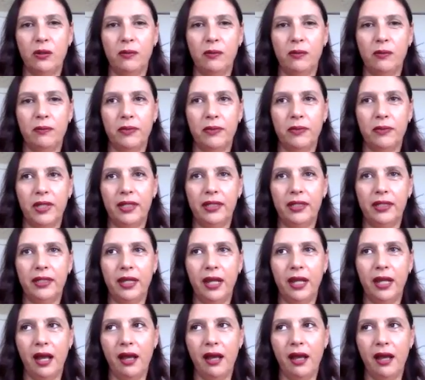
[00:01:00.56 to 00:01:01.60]
some that
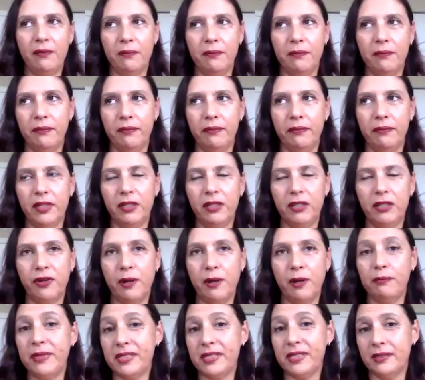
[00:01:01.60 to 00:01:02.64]
they have
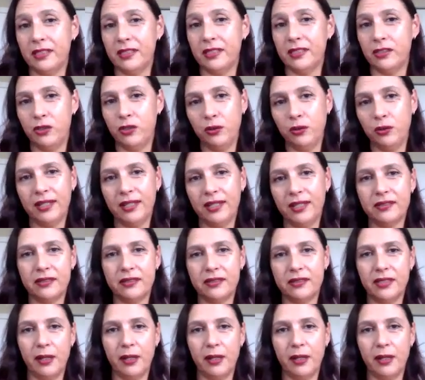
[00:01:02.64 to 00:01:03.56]
different business units,